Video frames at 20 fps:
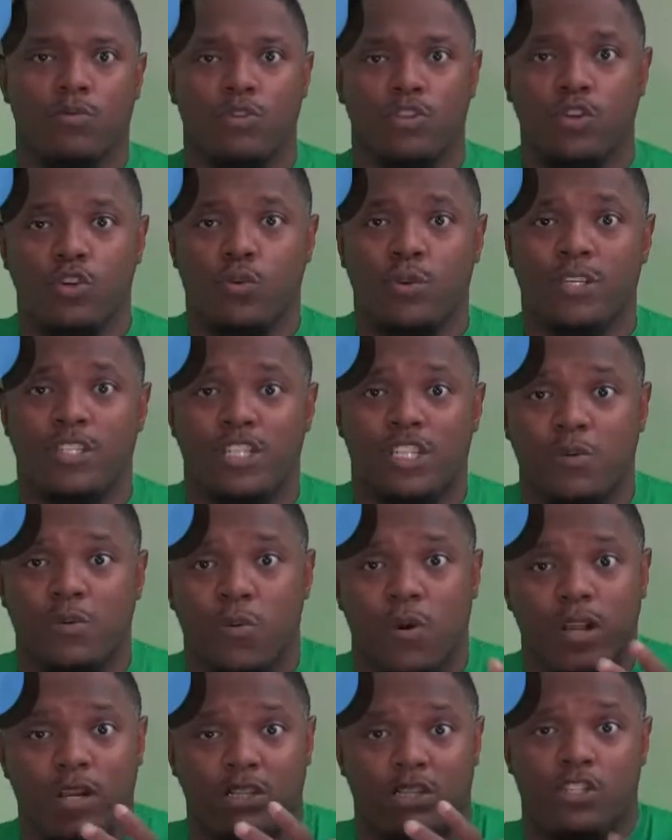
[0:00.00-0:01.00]
do what she
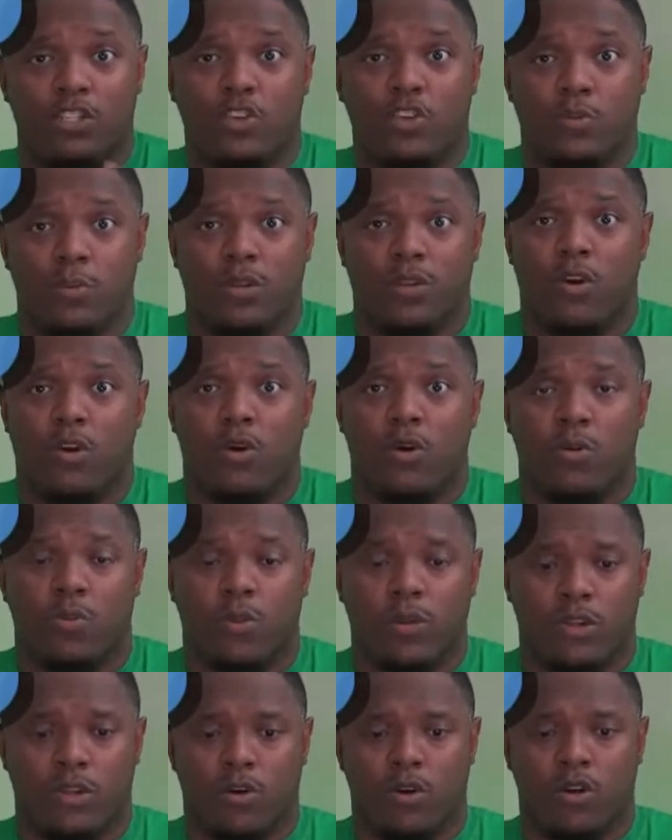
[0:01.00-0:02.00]
wanted to do with her
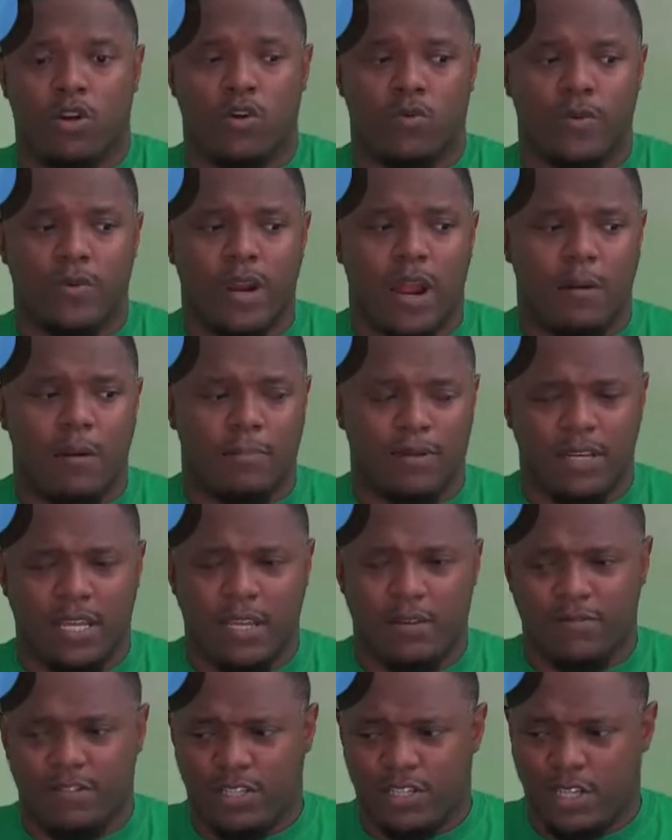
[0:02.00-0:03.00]
career. I
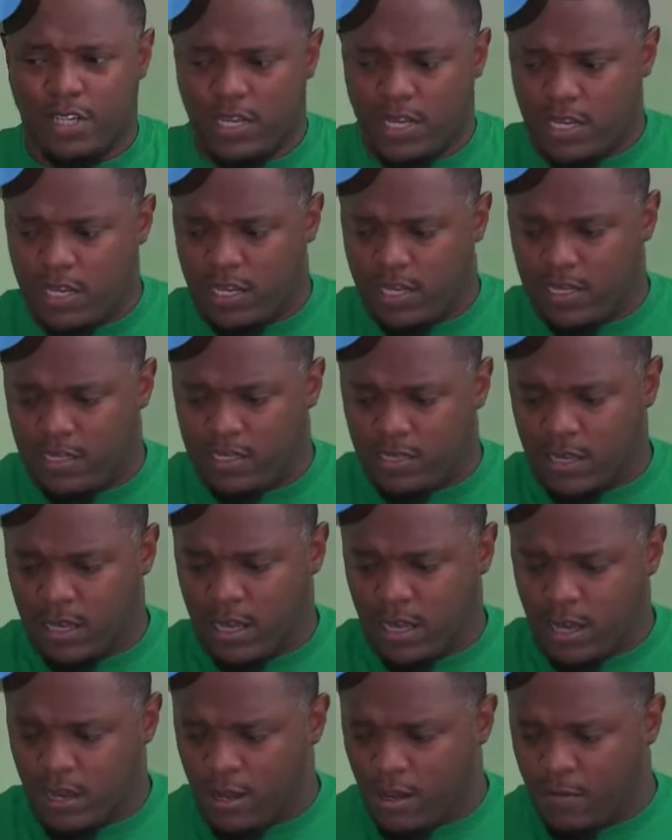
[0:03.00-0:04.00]
believe she is
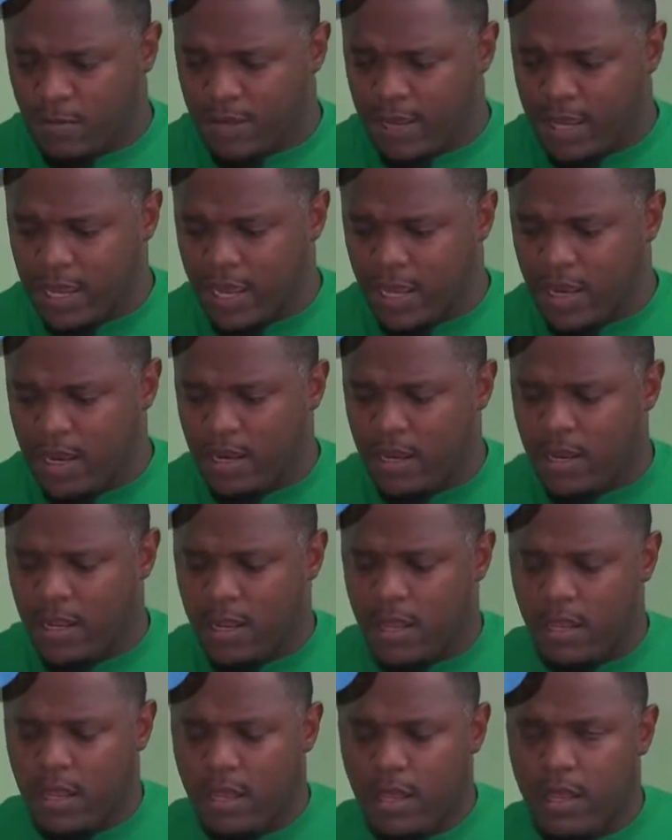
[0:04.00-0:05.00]
in
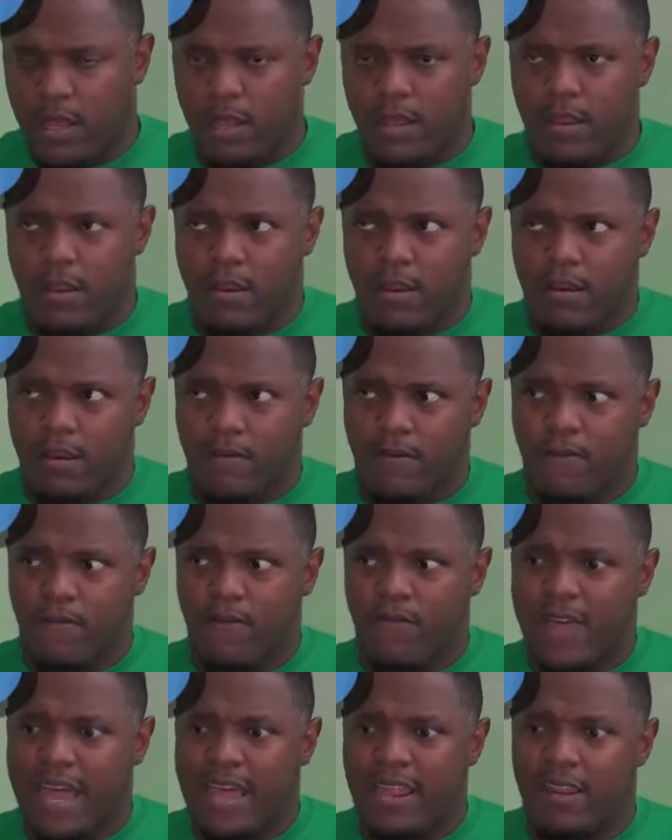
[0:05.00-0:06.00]

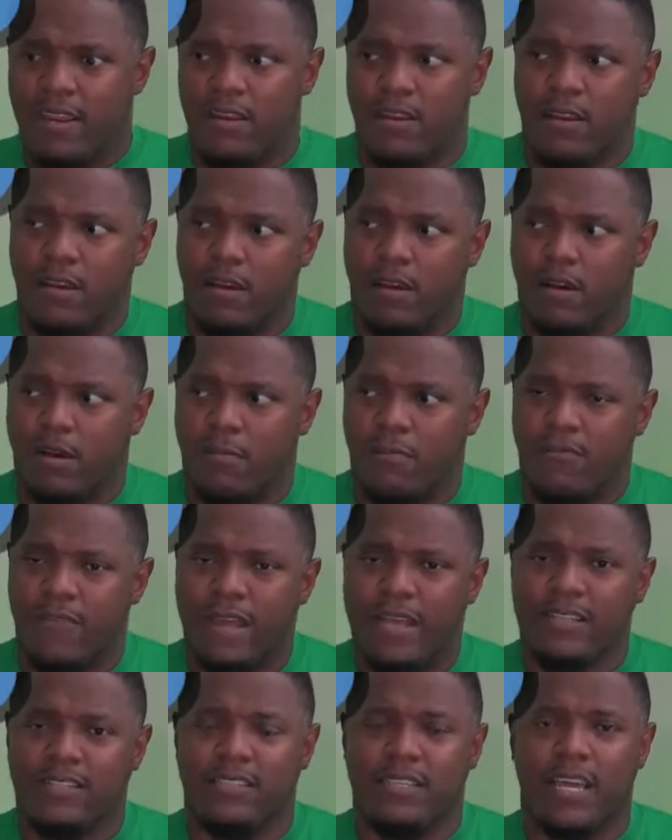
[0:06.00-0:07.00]
vet
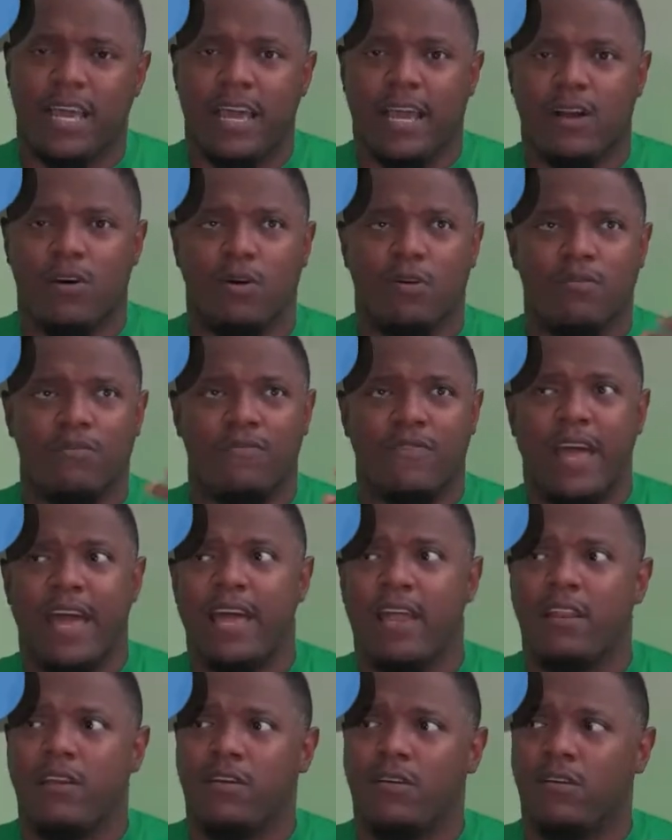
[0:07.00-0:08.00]
tech or
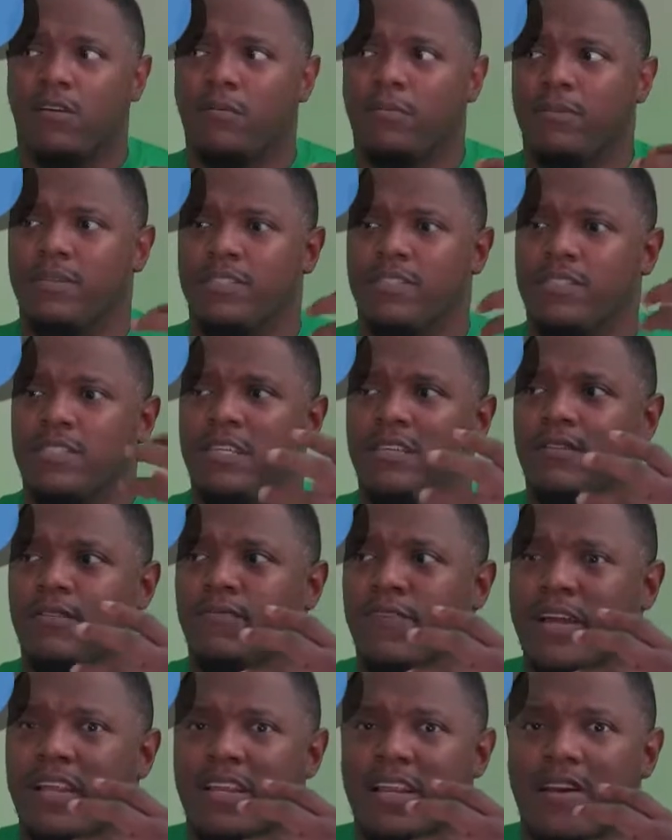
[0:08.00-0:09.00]

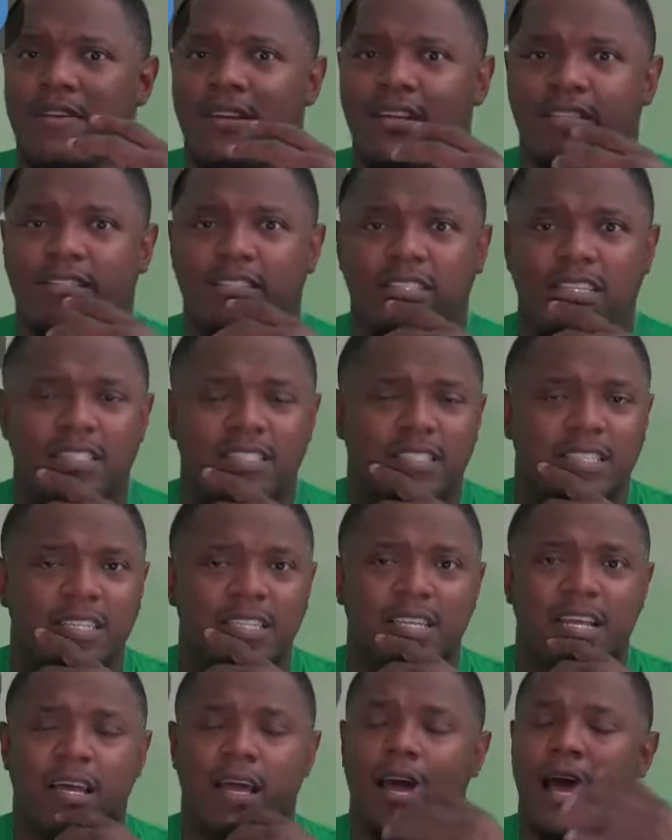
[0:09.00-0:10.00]
veterinary
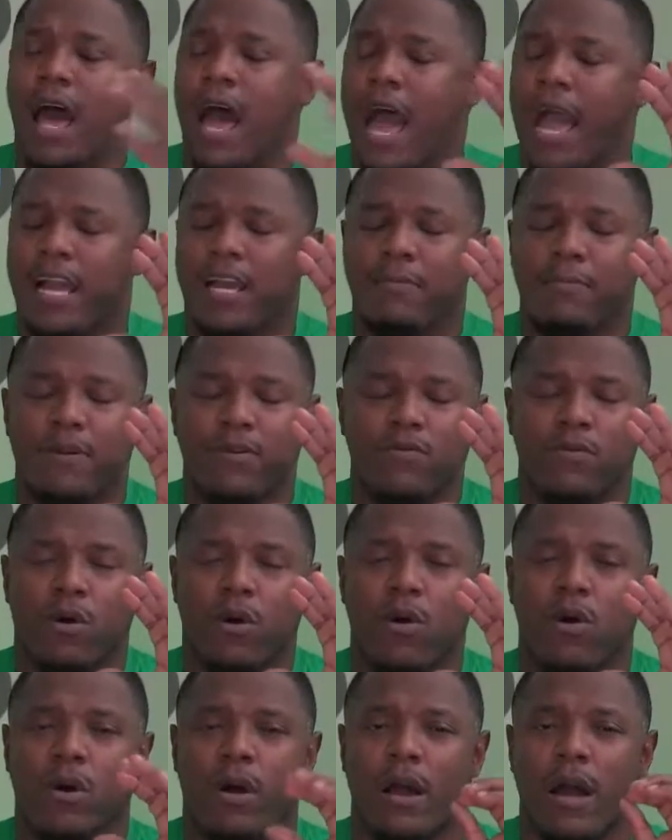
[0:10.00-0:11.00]
assistant. I could be
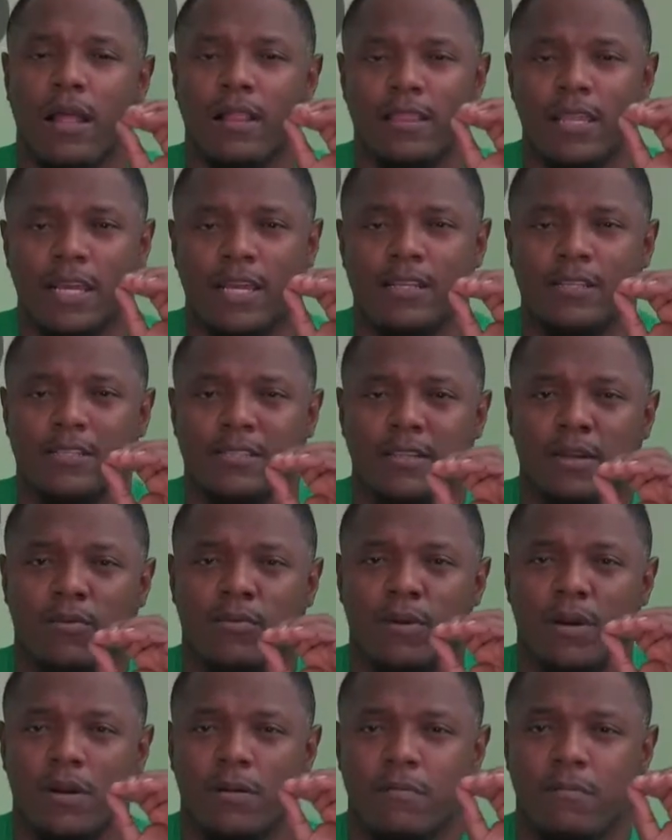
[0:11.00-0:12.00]
wrong. I think it's
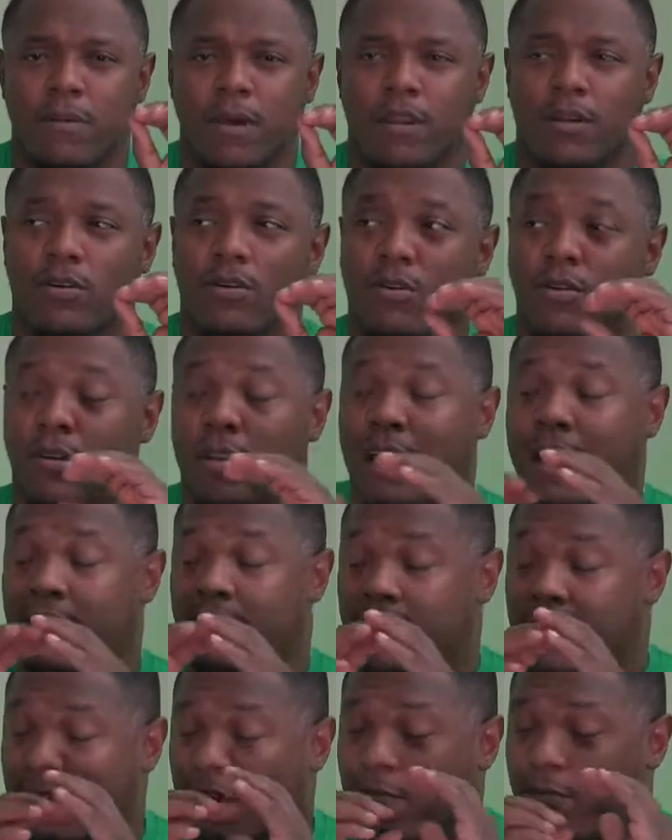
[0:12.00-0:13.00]
somewhere in medical, and I
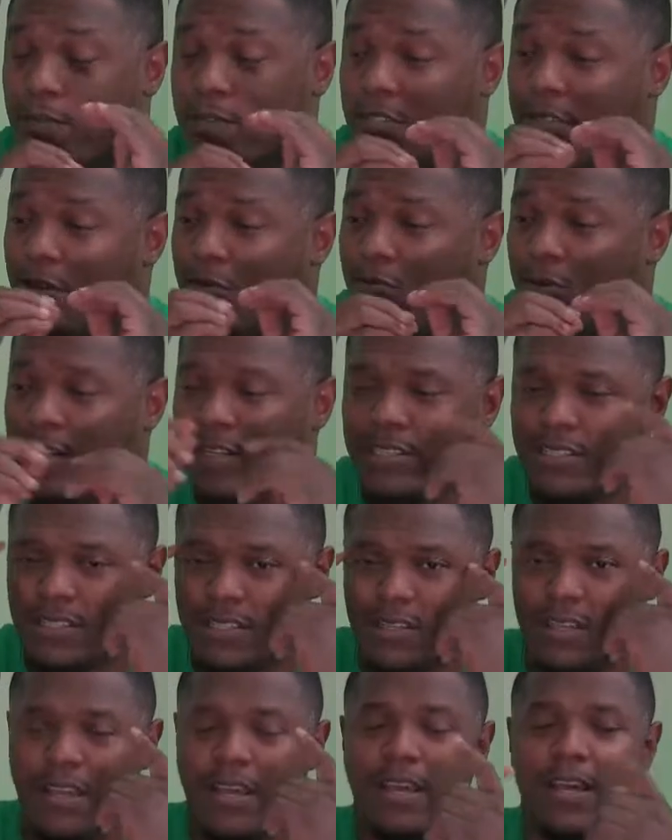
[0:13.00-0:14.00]
think for some
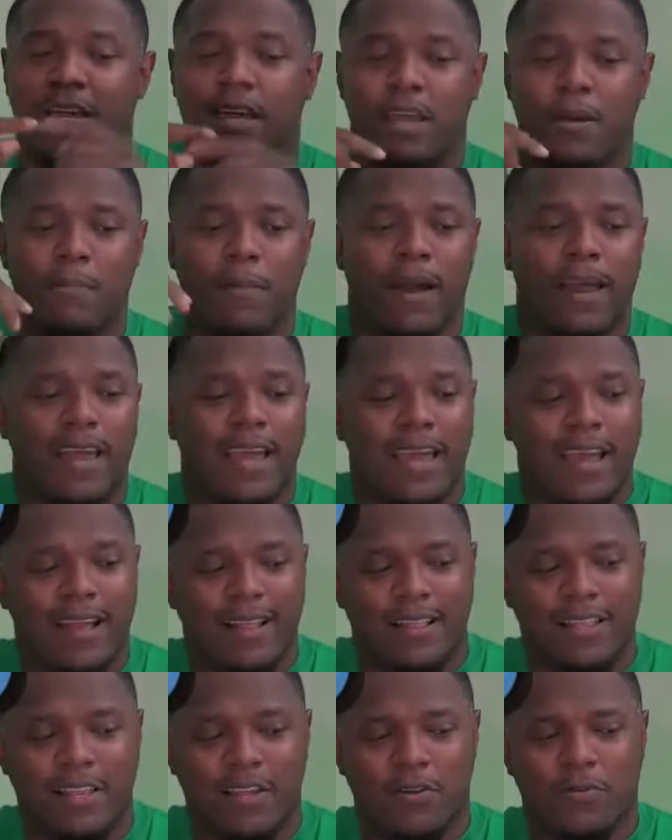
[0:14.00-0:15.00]
reason in my
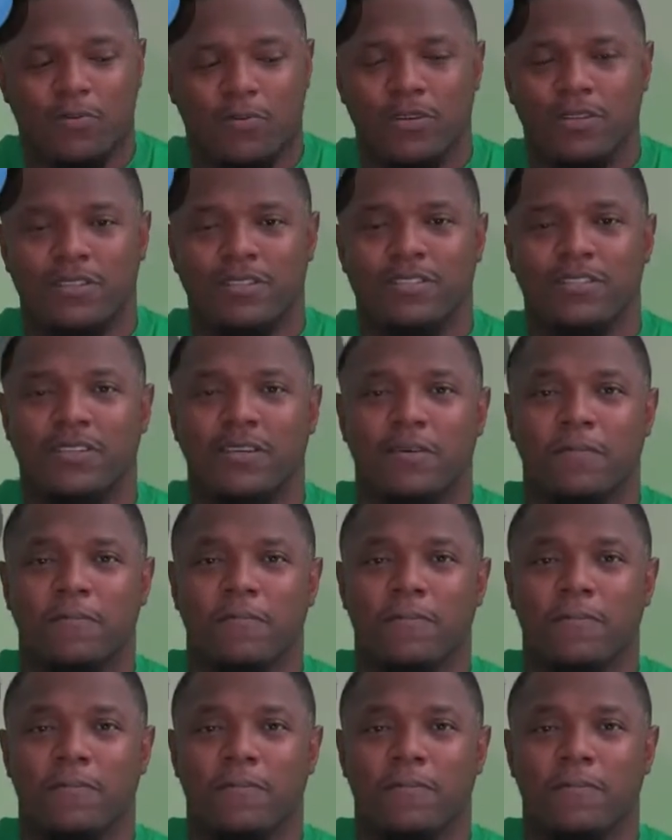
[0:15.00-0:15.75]
head that it was